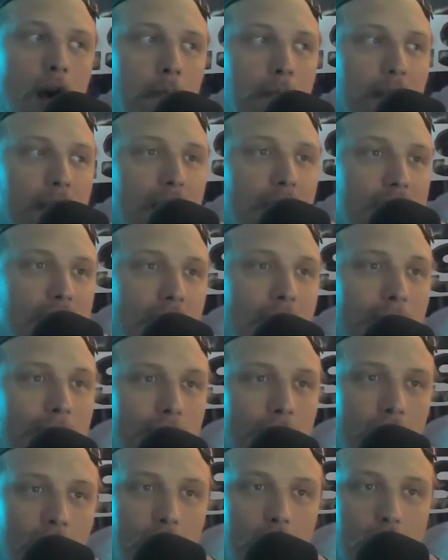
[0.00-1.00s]
Because I
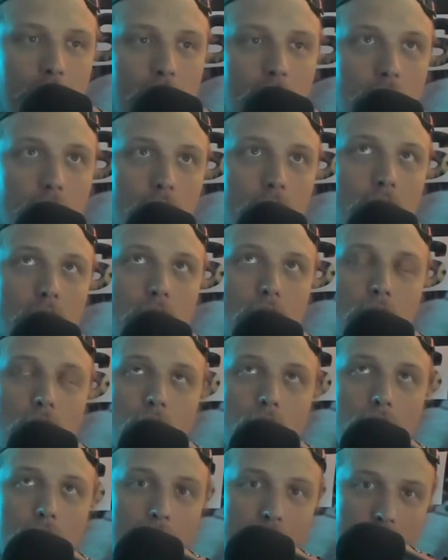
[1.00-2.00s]
think
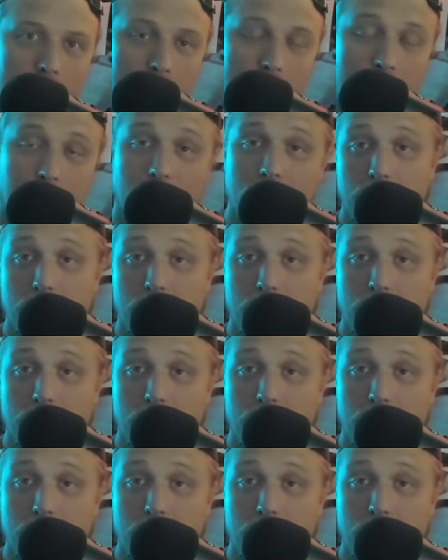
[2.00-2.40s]
a lot of times,